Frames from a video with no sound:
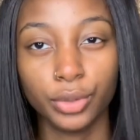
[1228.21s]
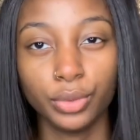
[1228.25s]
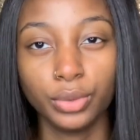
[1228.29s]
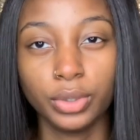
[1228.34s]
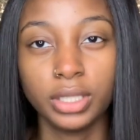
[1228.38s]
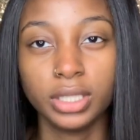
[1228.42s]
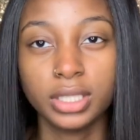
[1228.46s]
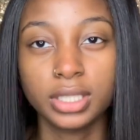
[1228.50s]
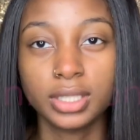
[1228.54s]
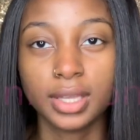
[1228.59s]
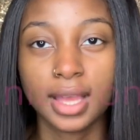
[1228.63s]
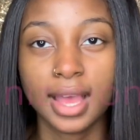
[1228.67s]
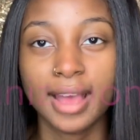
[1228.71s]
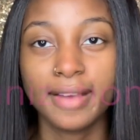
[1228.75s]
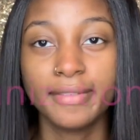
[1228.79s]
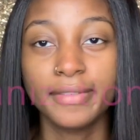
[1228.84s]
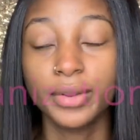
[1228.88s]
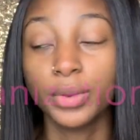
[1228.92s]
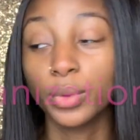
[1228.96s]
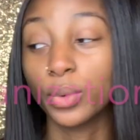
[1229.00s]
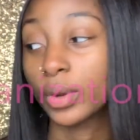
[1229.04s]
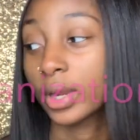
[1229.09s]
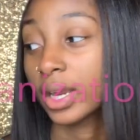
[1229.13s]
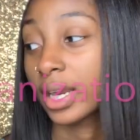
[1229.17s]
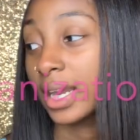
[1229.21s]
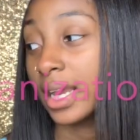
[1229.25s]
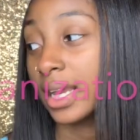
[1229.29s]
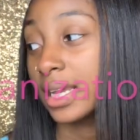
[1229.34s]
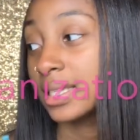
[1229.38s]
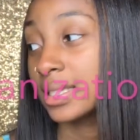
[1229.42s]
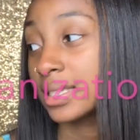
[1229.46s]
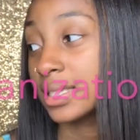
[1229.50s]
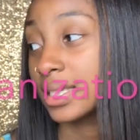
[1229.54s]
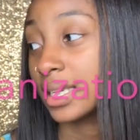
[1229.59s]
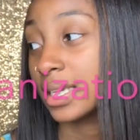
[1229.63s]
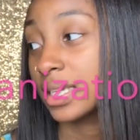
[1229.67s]
You need to have an
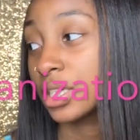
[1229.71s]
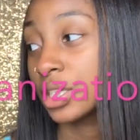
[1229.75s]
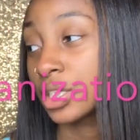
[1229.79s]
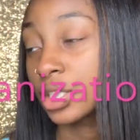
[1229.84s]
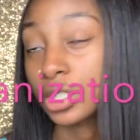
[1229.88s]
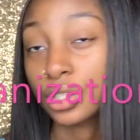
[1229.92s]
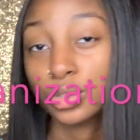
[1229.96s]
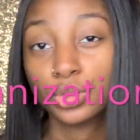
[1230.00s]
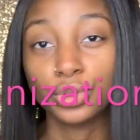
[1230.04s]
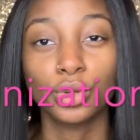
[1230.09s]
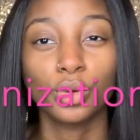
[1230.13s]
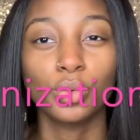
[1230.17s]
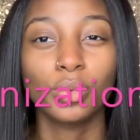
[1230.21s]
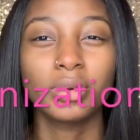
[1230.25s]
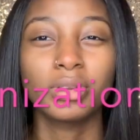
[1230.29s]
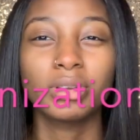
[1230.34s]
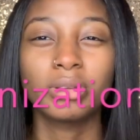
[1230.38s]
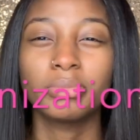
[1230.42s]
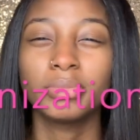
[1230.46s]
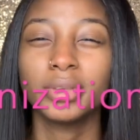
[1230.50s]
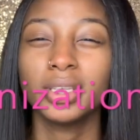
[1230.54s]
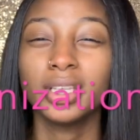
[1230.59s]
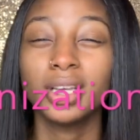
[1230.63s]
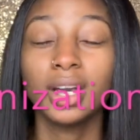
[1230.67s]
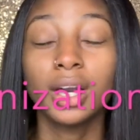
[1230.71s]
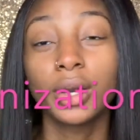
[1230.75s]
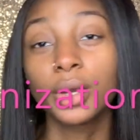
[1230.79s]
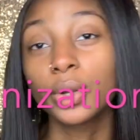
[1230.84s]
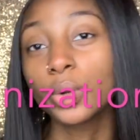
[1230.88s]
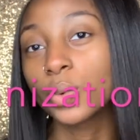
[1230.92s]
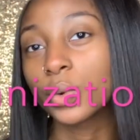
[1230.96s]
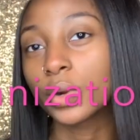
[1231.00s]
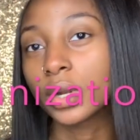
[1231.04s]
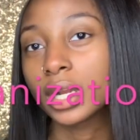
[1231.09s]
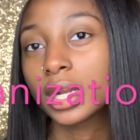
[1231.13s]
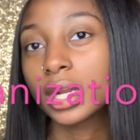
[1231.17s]
organization. You don't want to be
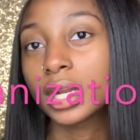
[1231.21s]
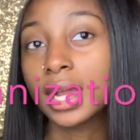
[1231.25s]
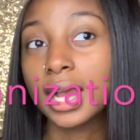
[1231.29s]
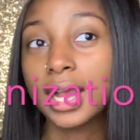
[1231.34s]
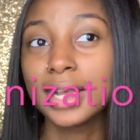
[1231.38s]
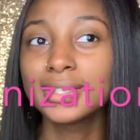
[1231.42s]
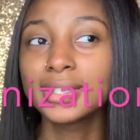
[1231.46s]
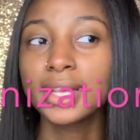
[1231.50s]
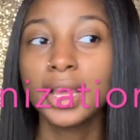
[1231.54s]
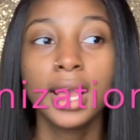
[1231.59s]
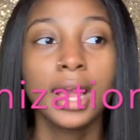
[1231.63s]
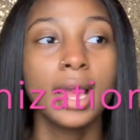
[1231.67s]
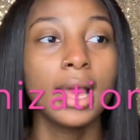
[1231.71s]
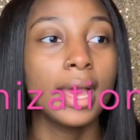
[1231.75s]
unorganized.